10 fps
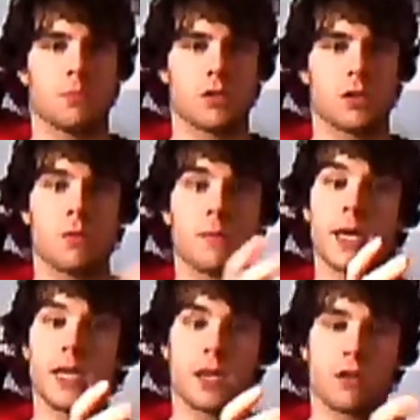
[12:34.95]
Don't
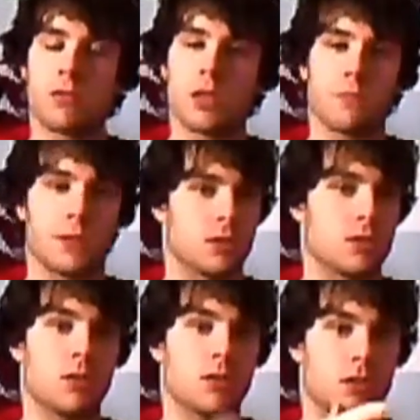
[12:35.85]
make it creepy.
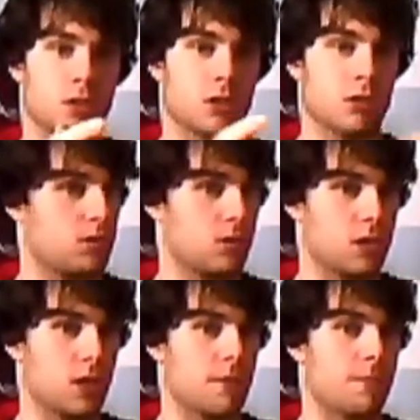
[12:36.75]
Talk to
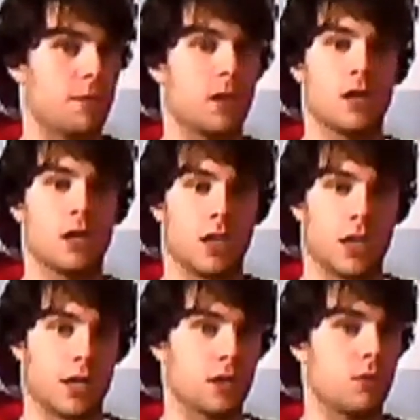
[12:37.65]
them
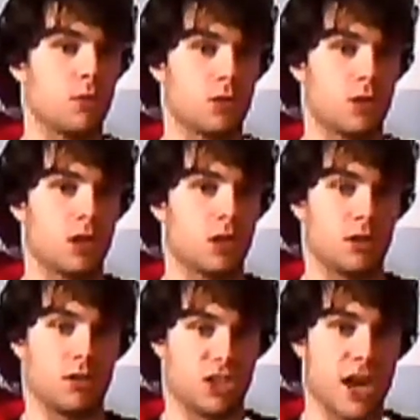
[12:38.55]
like you would
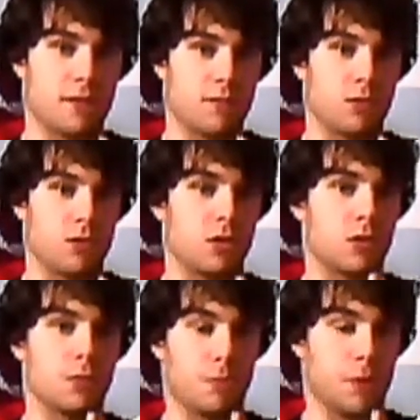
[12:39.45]
a general
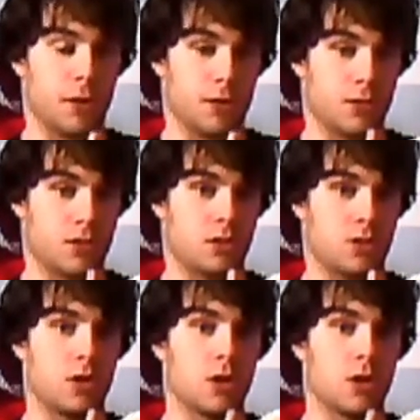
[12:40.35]
person